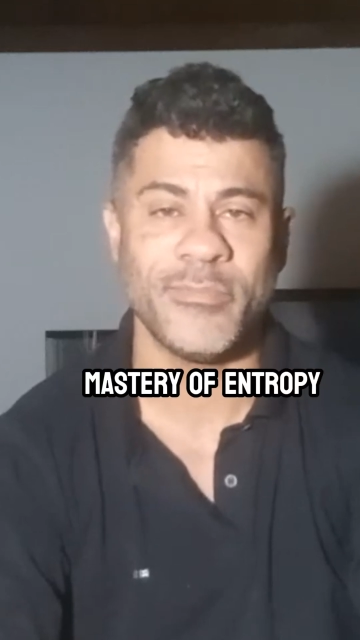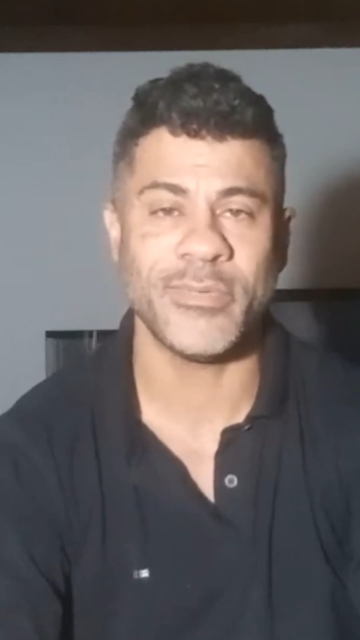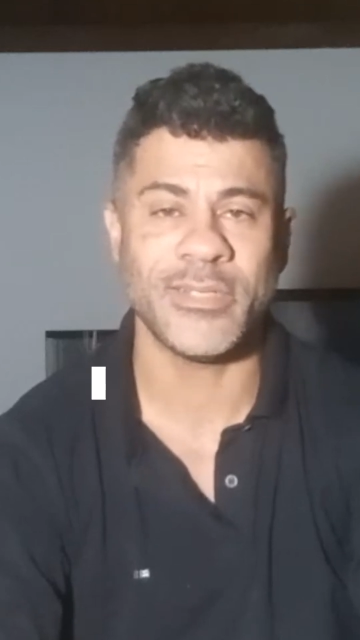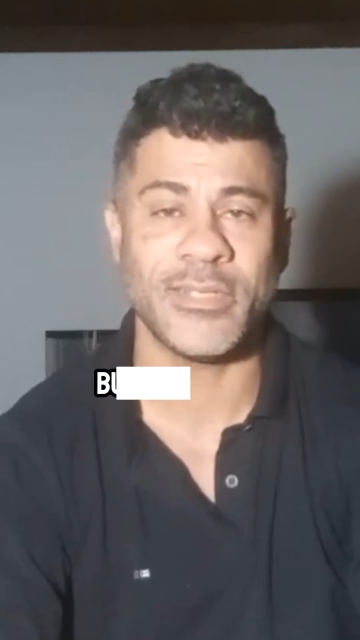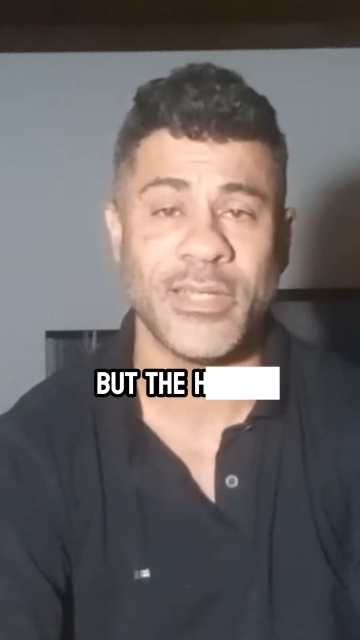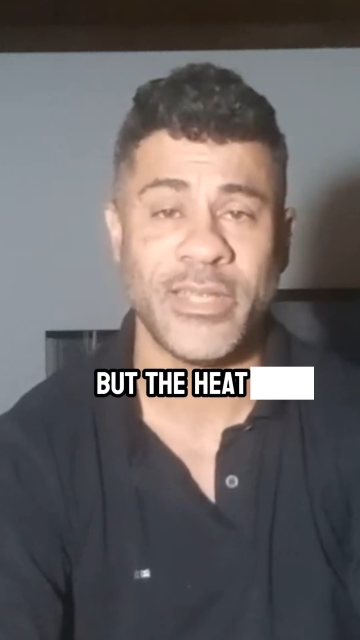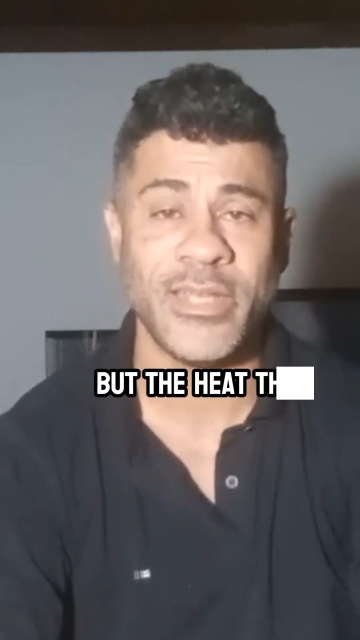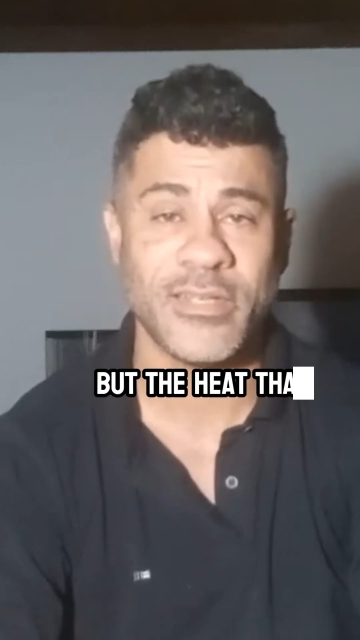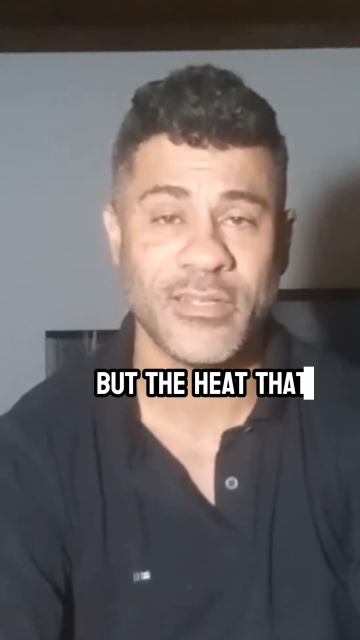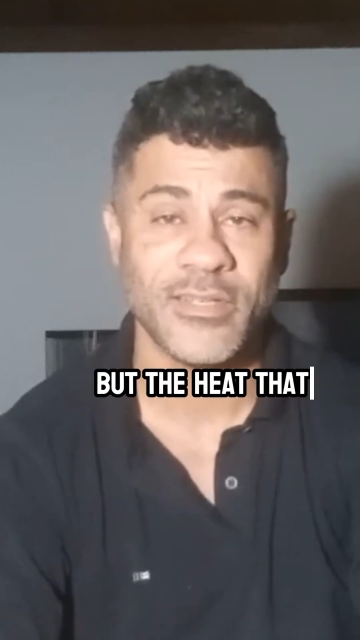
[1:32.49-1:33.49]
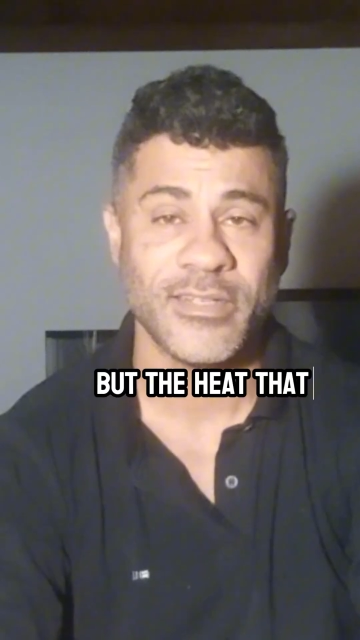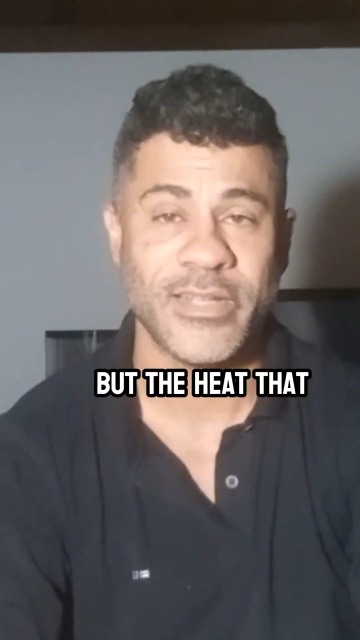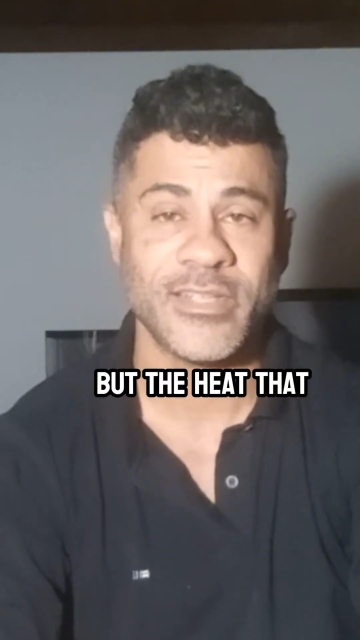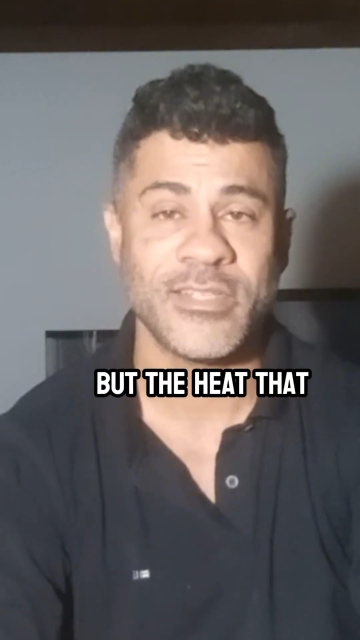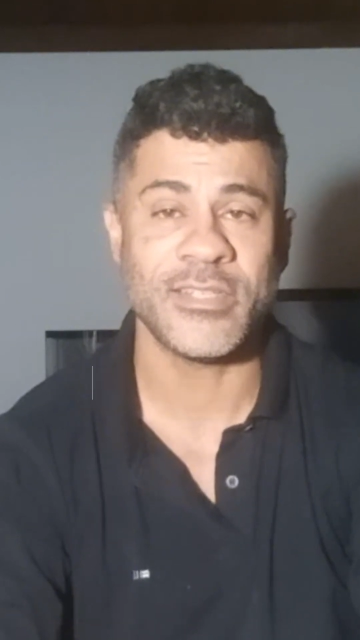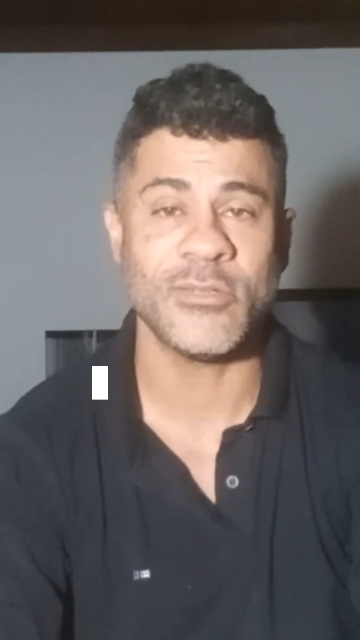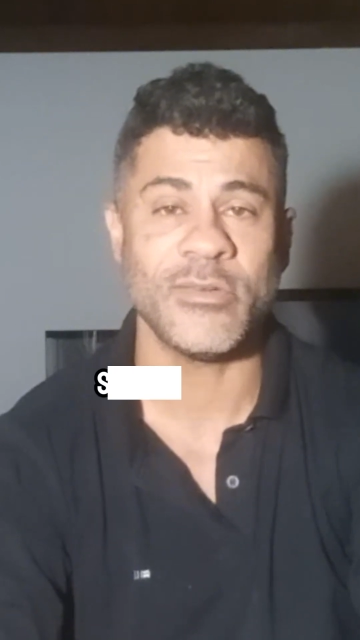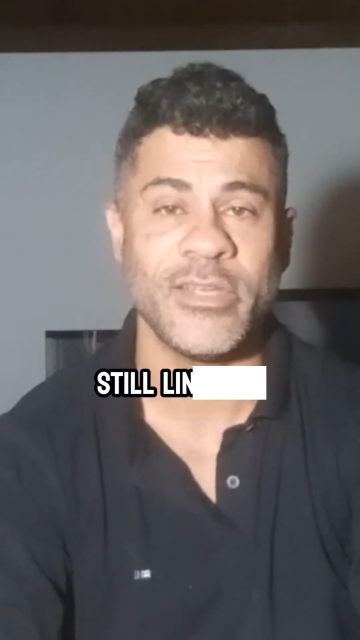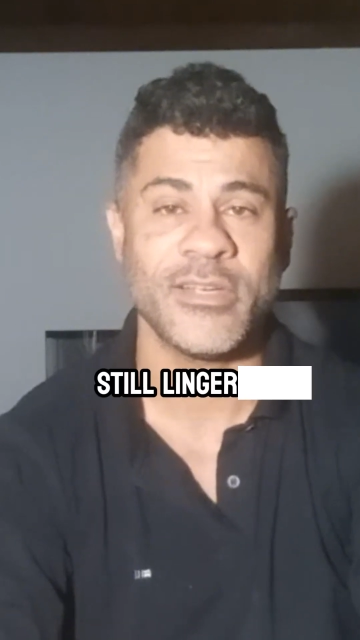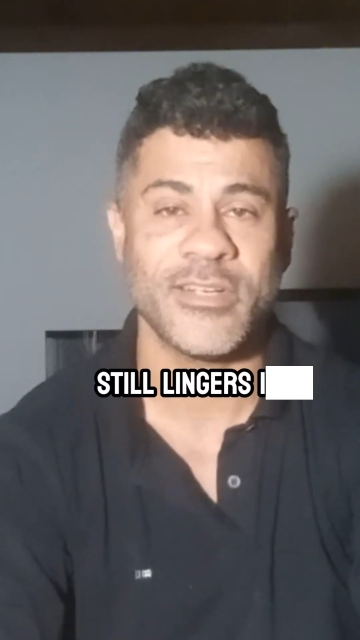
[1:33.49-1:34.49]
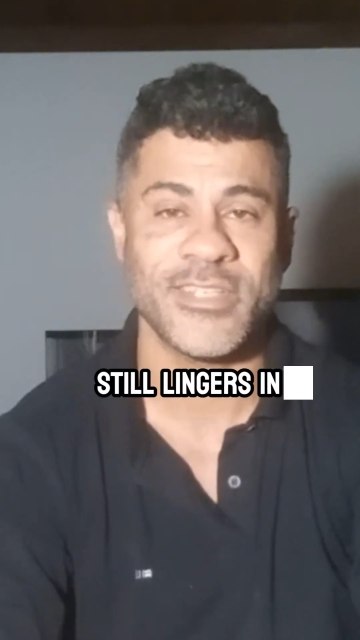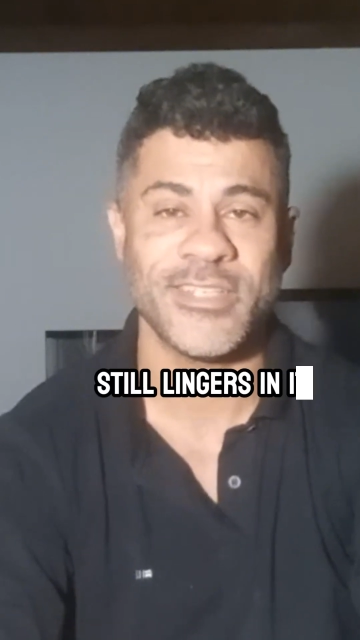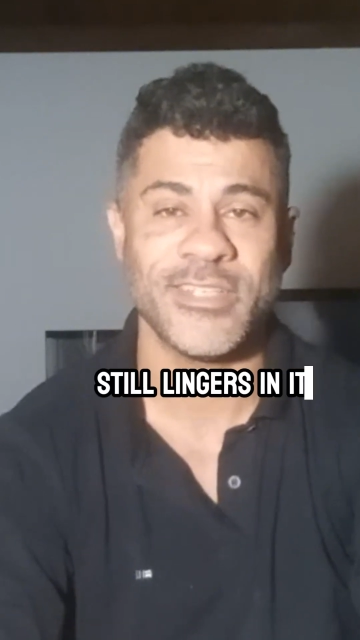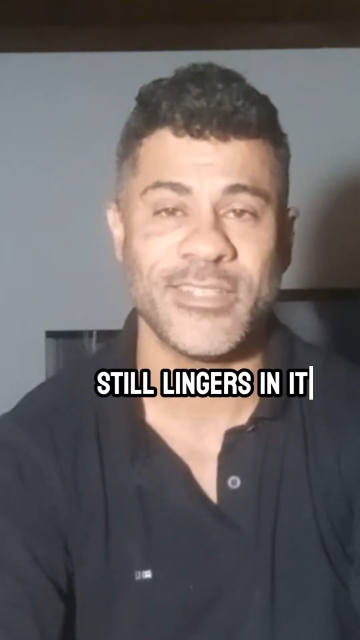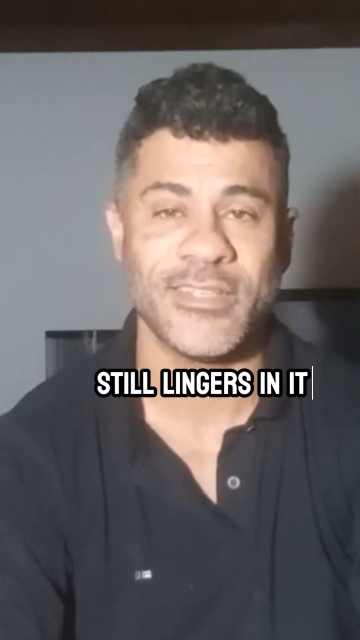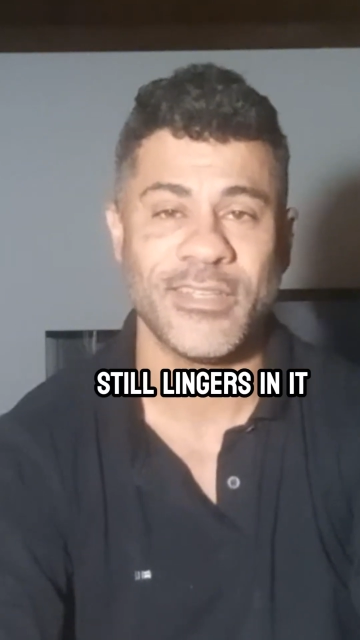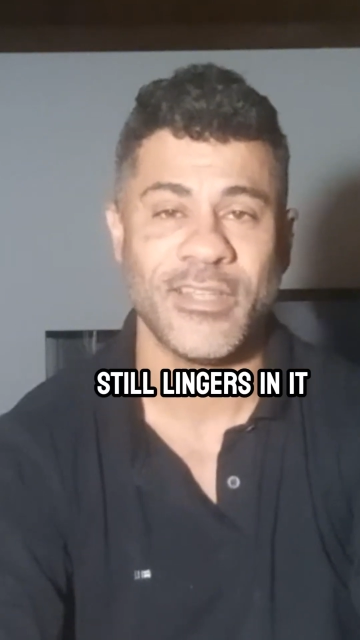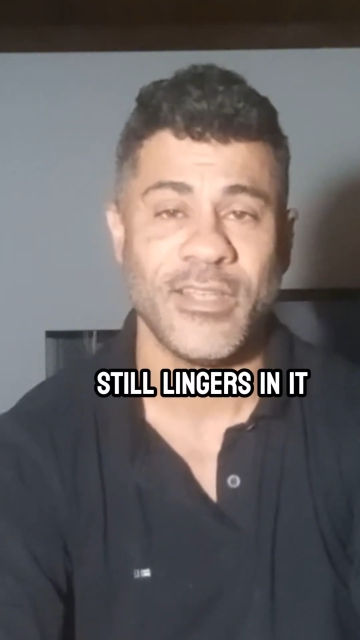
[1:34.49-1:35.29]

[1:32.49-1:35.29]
but a heat that still lingers in it.